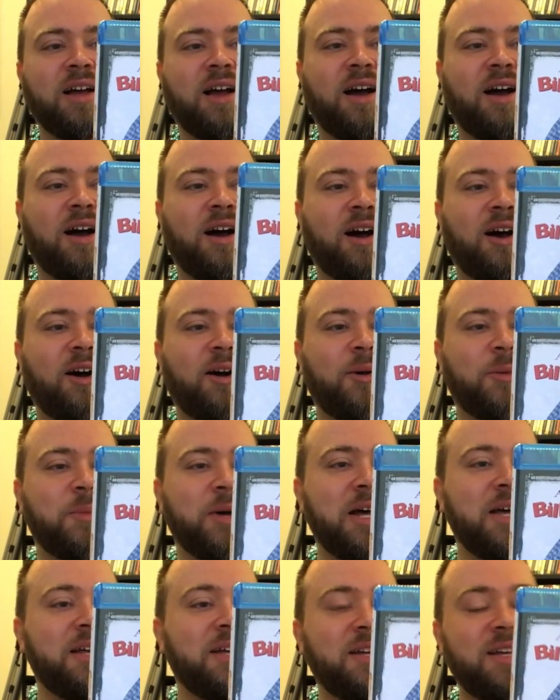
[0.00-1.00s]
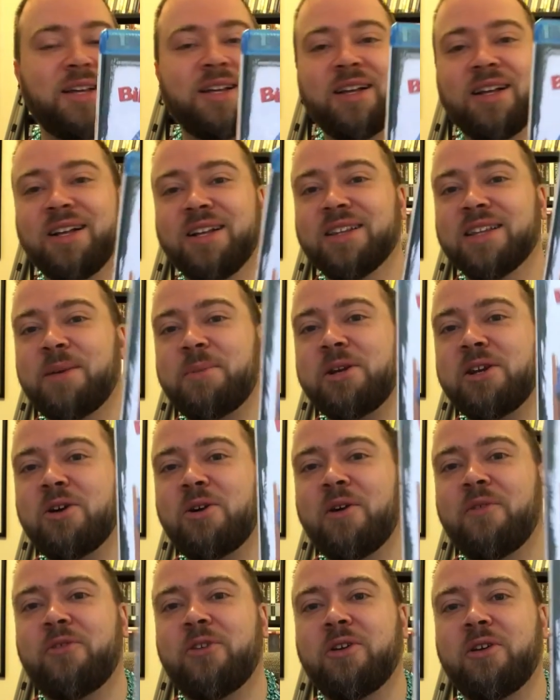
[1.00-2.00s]
Let me
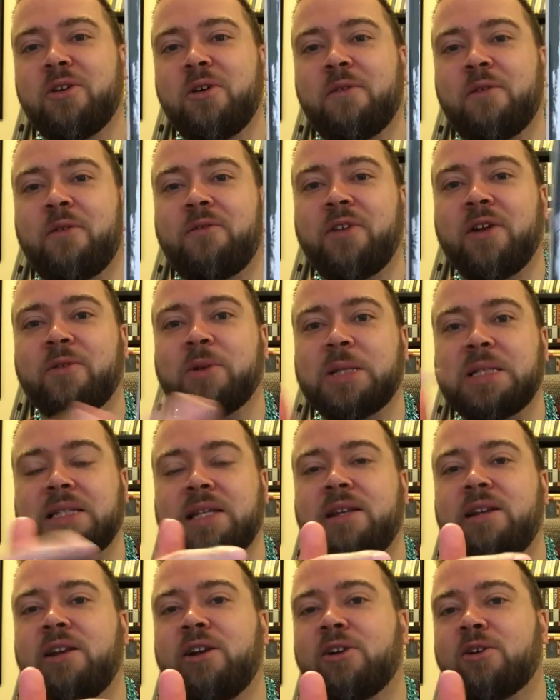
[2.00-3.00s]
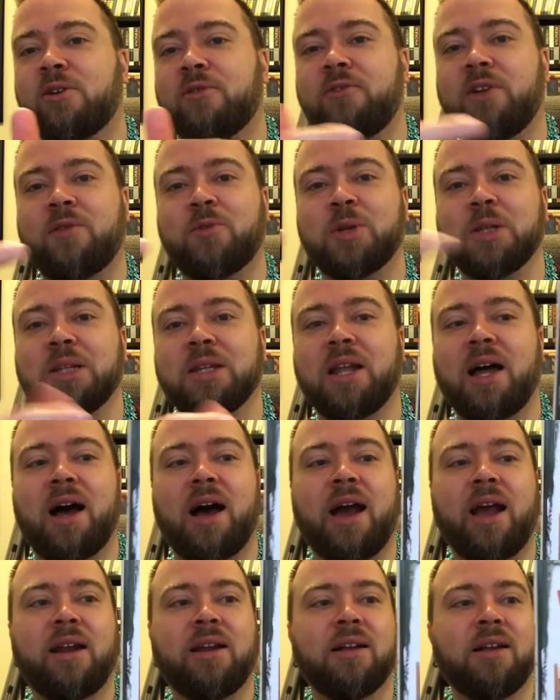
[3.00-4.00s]
know if you have a favorite scene in here or a favorite
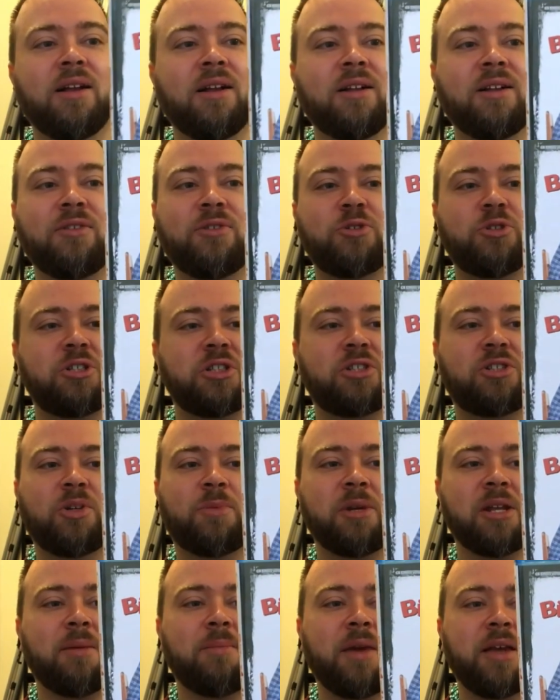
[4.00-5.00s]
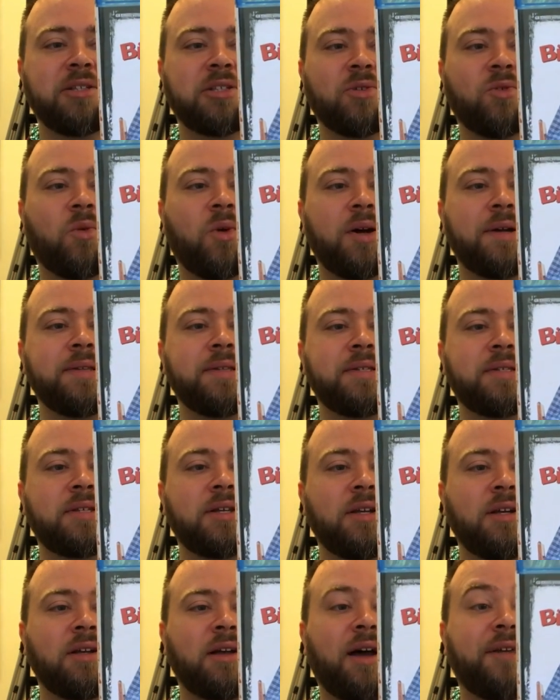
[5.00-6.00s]
line. There's just so many amazing
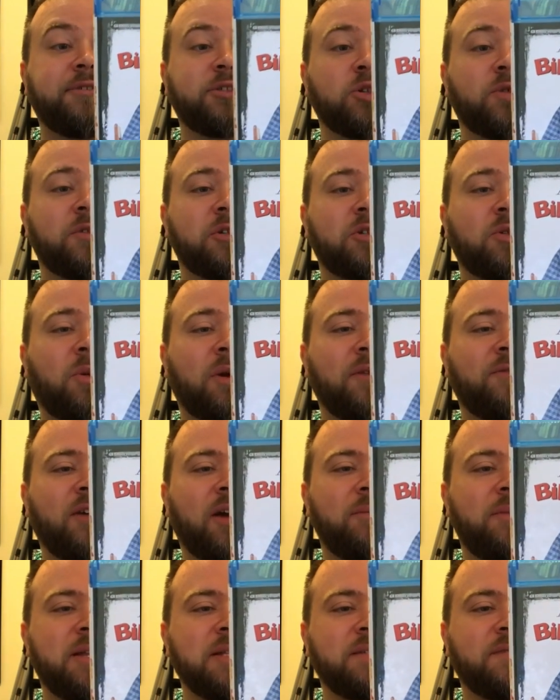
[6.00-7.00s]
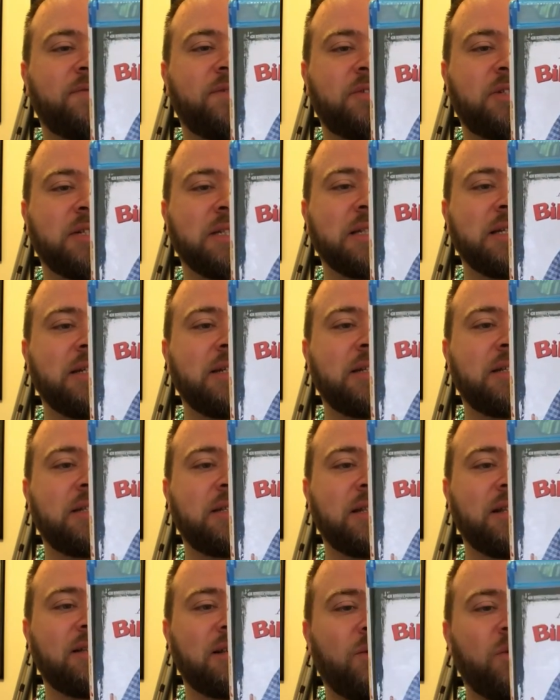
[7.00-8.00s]
ones. There's over 25 minutes of the deleted
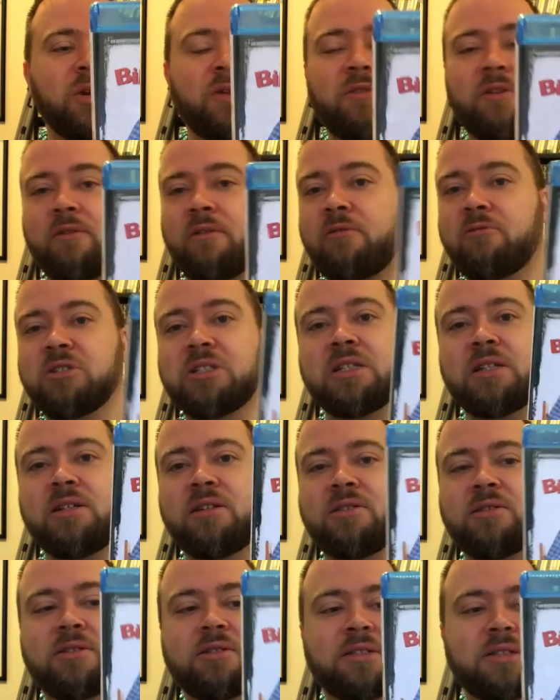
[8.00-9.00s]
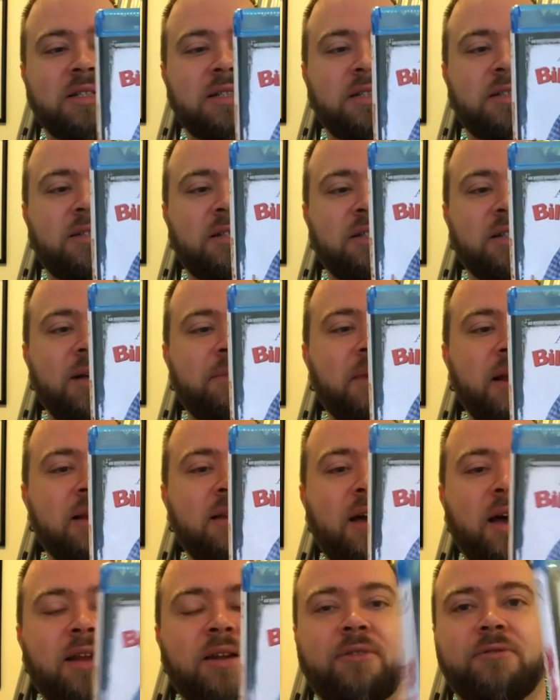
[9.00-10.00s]
scenes. I wonder if I've ever seen any of the deleted scenes. I might
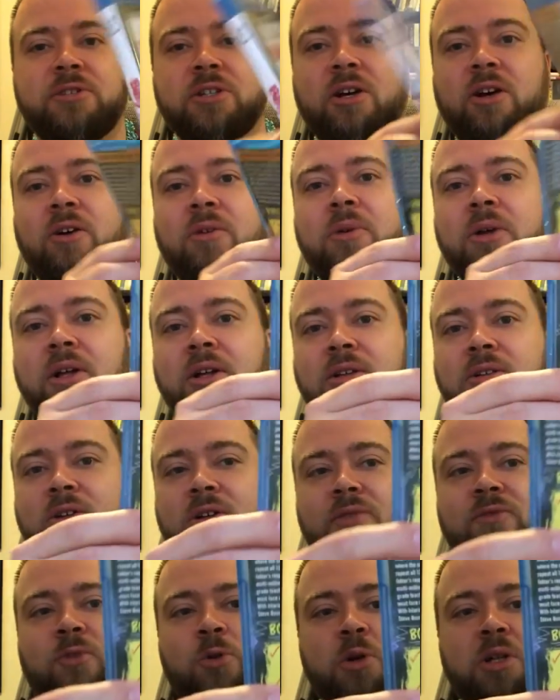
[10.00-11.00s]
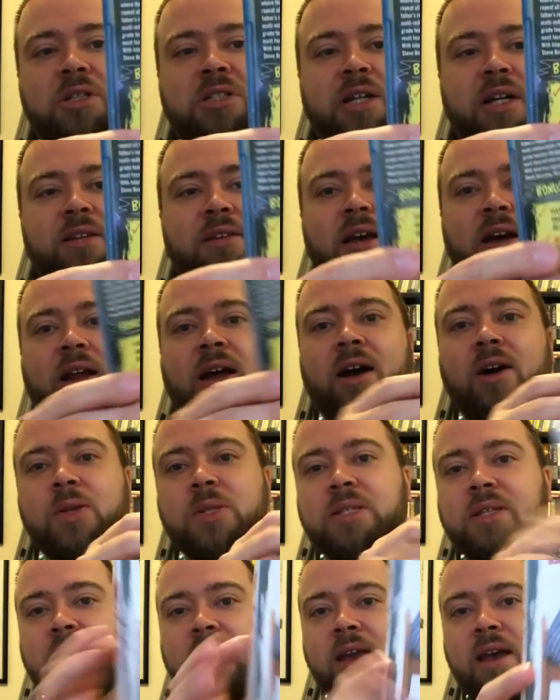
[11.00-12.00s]
not have, so looking forward to checking that
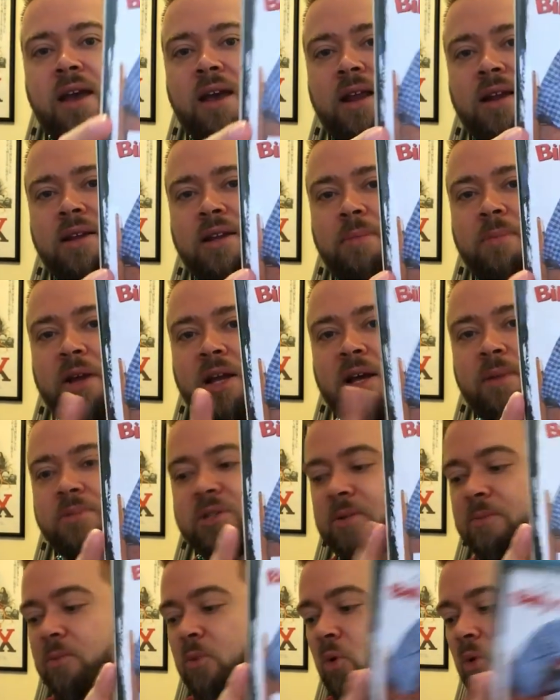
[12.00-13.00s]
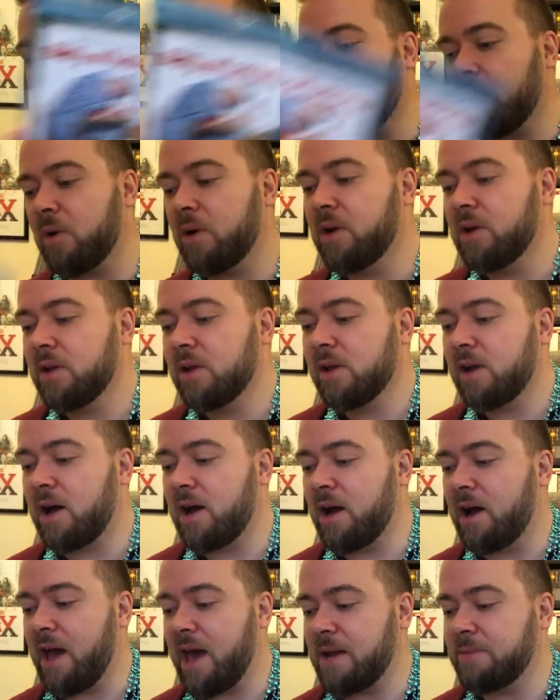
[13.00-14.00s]
out. And I need to pick up some more
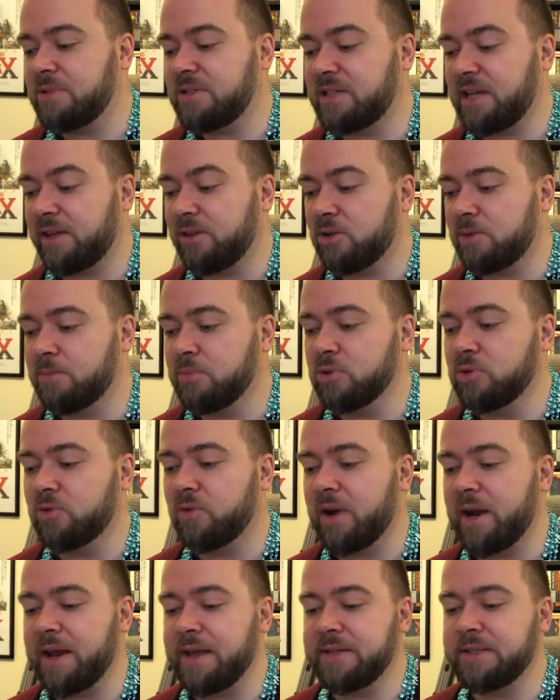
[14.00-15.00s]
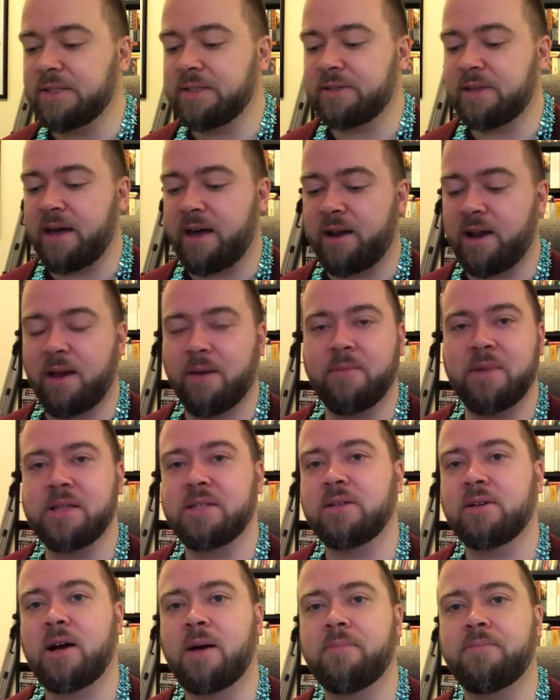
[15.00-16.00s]
Adam Sandler Blu-rays that I
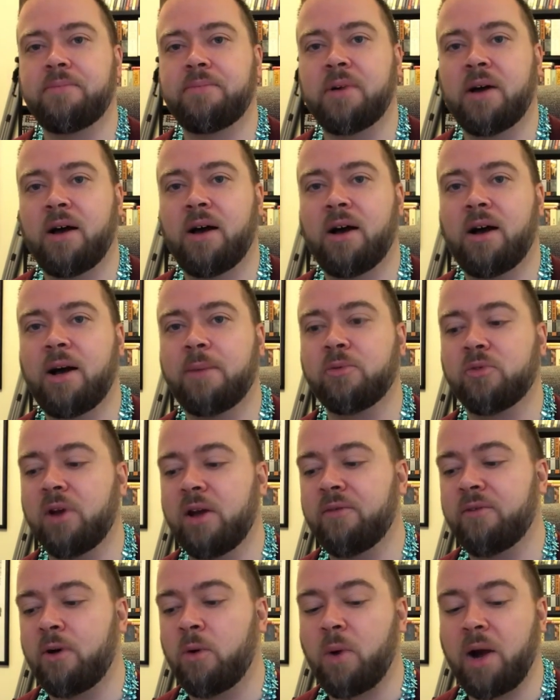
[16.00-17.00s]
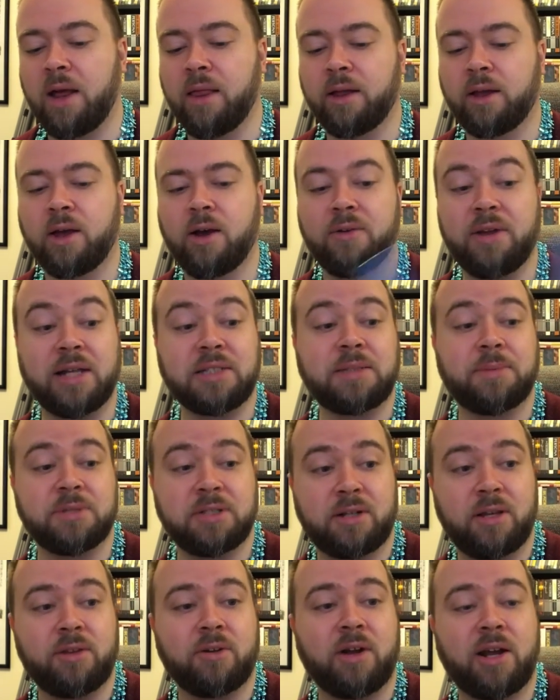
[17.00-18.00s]
meant to upgrade a while ago. Next up
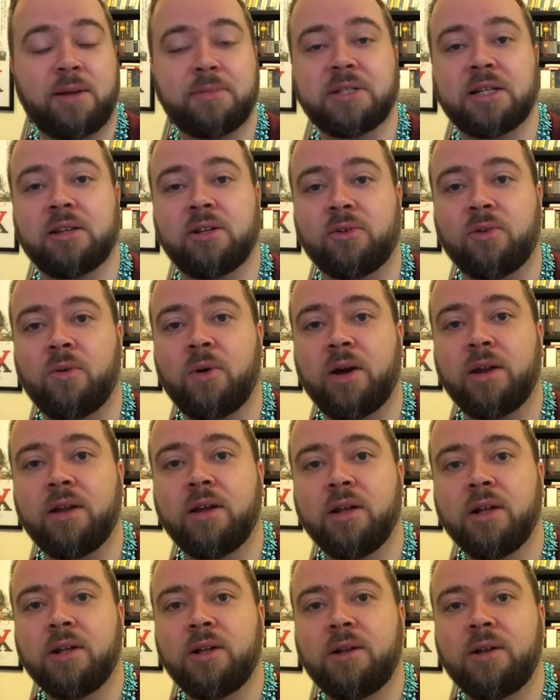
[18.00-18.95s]
is another Adam Sandler one.